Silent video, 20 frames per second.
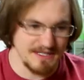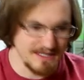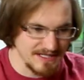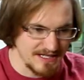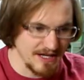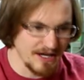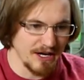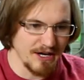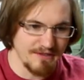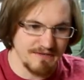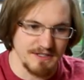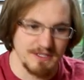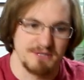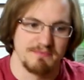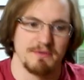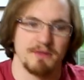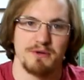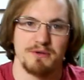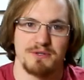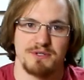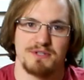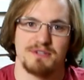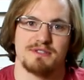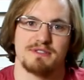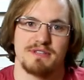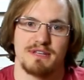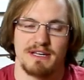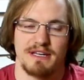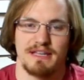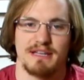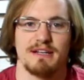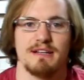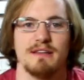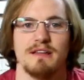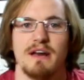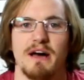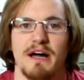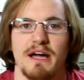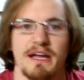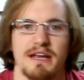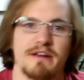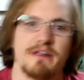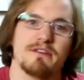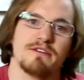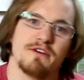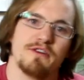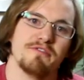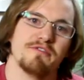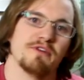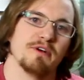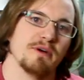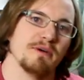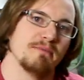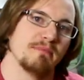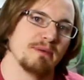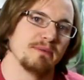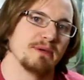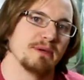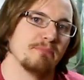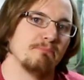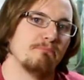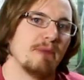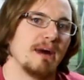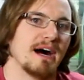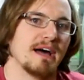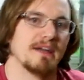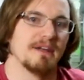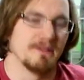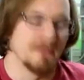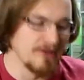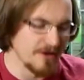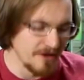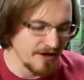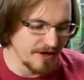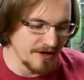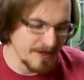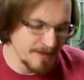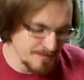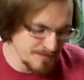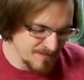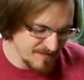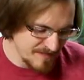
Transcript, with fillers: to set off explosions like in a line over a, maybe a mile long.